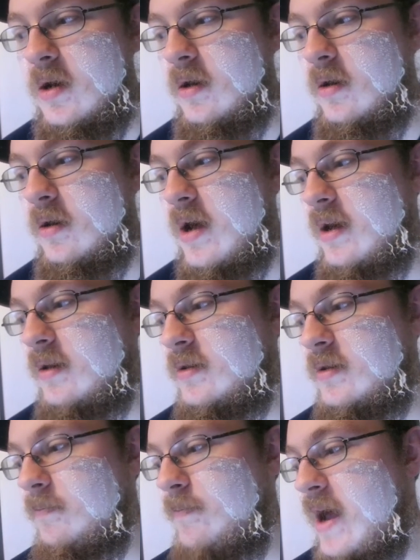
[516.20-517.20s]
And
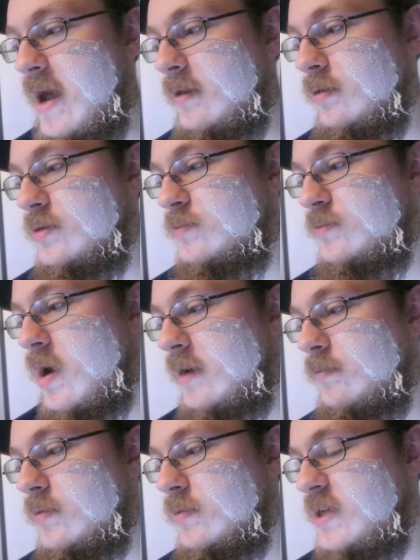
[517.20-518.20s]
Baylor's
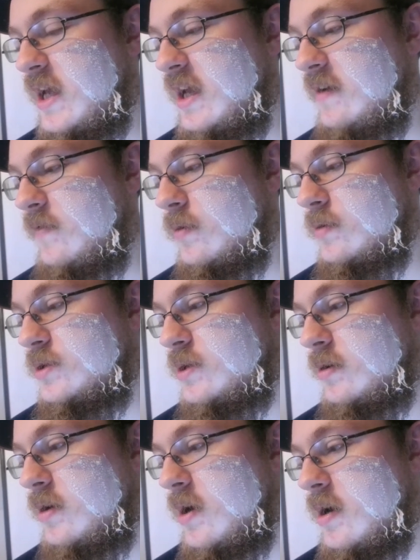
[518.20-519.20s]
wide receivers
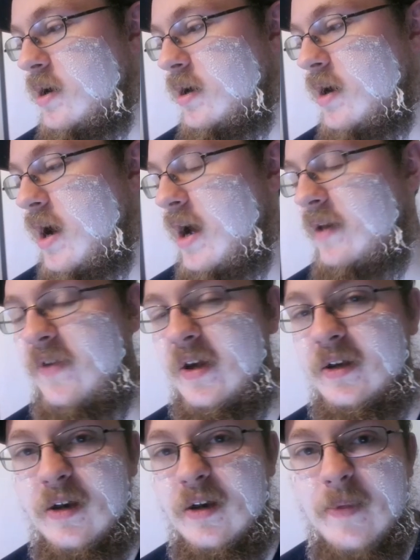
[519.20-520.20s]
are, I
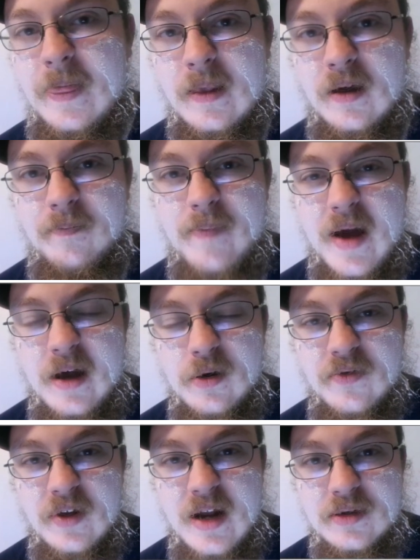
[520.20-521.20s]
think,
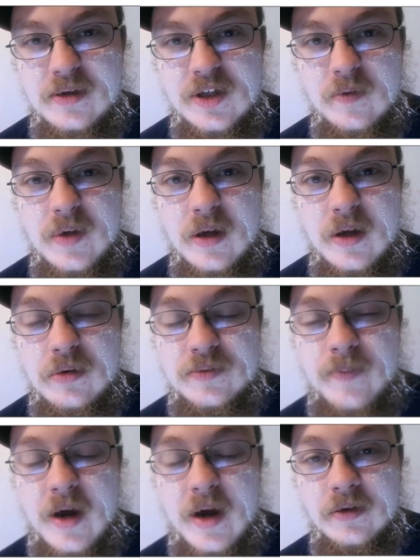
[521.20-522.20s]
better than
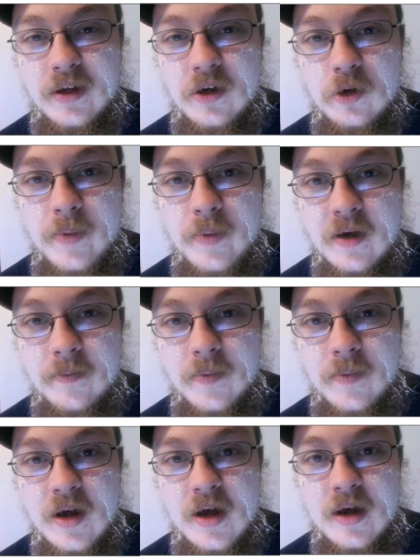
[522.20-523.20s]
SMU's by a little bit,
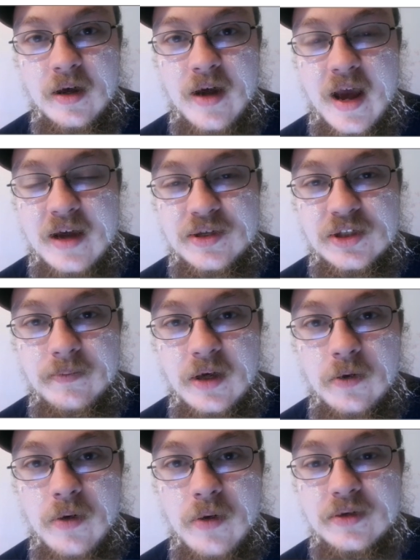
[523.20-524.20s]
but
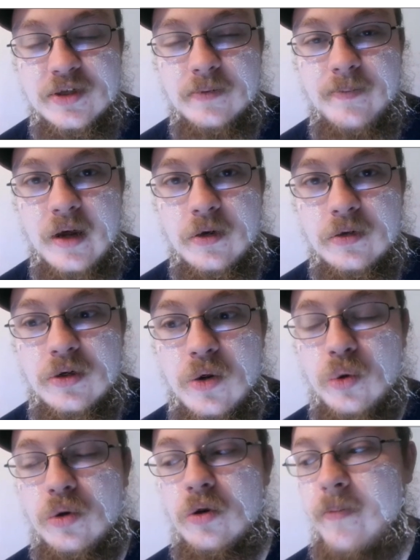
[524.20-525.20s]
SMU has a better
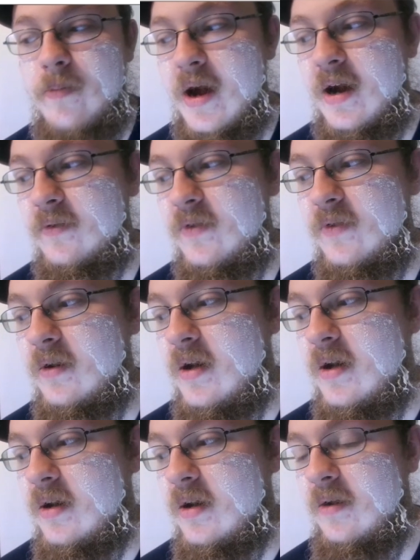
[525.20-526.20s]
quarterback than
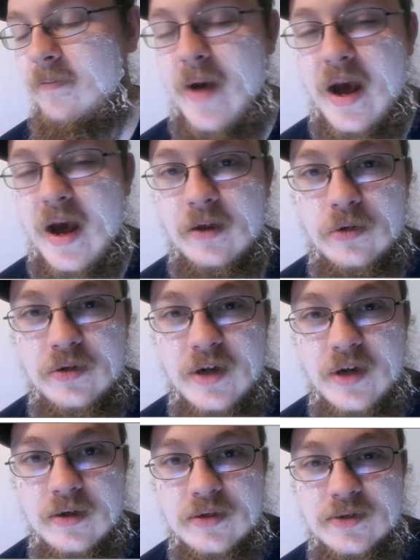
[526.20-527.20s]
Baylor
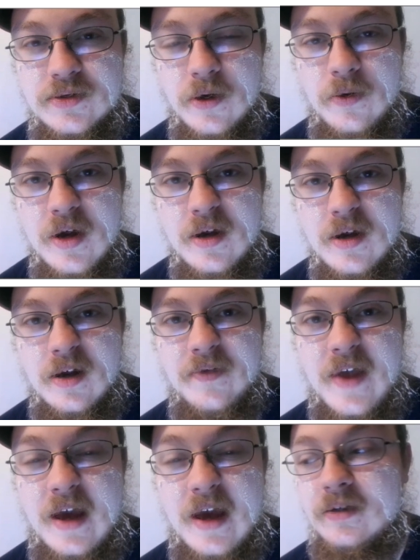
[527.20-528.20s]
does, so
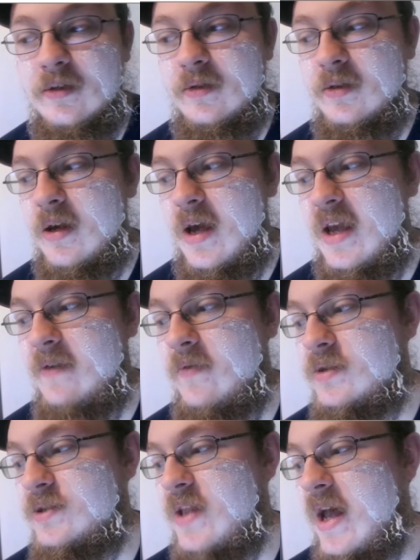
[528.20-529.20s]
that
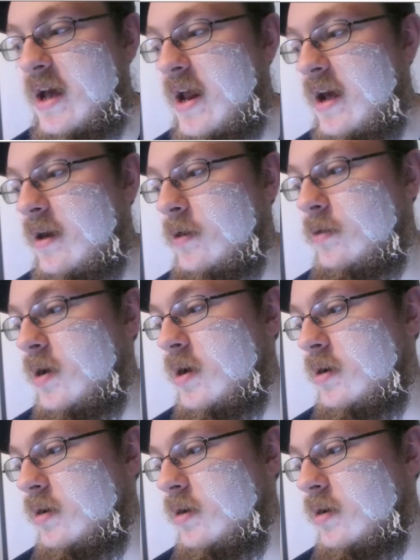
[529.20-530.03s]
evens that out.